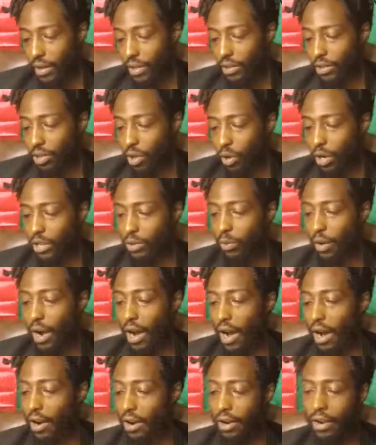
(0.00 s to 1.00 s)
So that's
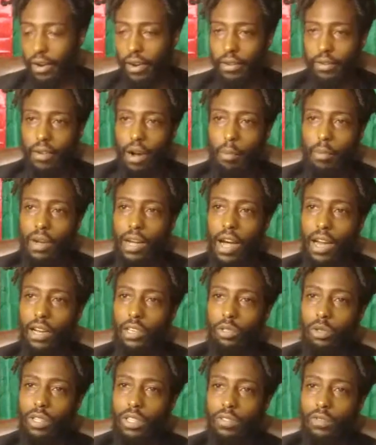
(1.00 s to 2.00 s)
why I'm gonna
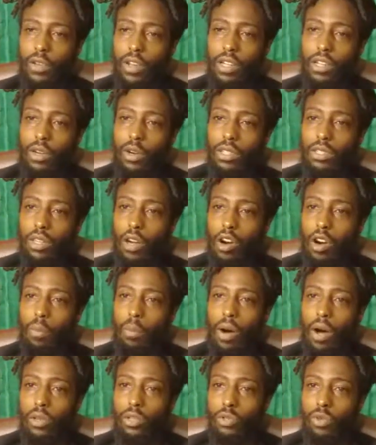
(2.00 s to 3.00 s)
kind of do this video and talk
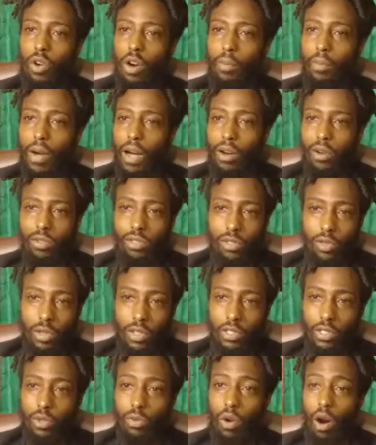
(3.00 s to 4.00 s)
about Trump. I don't do
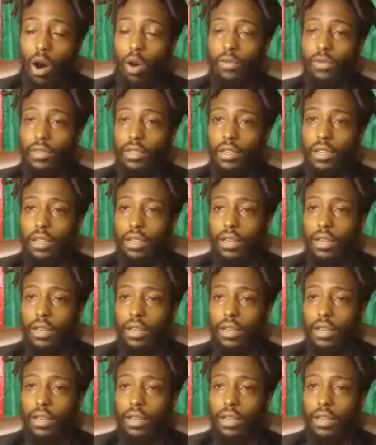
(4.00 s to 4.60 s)
it too often,